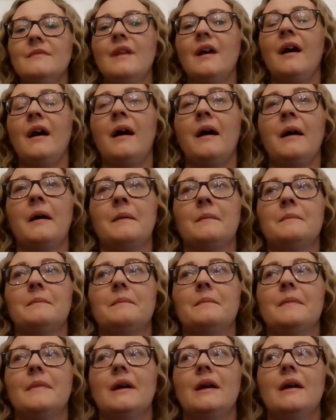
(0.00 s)
Um,
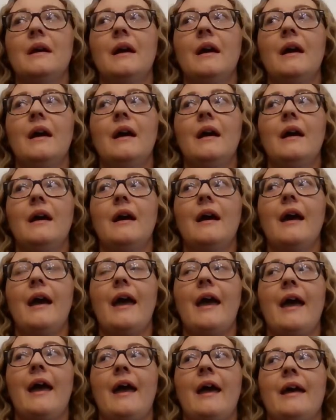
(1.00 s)

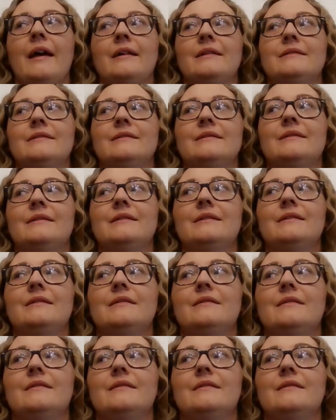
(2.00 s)
and